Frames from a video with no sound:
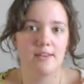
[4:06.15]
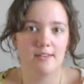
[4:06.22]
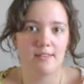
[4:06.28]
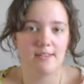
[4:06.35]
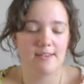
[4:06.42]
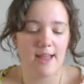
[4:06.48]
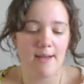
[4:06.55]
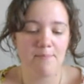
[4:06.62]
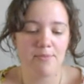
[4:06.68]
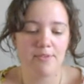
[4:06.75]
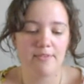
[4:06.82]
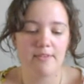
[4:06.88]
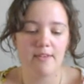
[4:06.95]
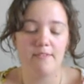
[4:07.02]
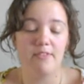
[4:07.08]
into the
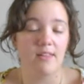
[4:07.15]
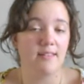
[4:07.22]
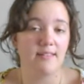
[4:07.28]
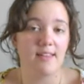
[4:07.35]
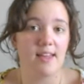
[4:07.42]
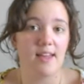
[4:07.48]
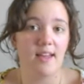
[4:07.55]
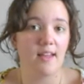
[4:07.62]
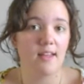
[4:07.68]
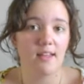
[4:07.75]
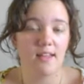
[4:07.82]
depths of the sea.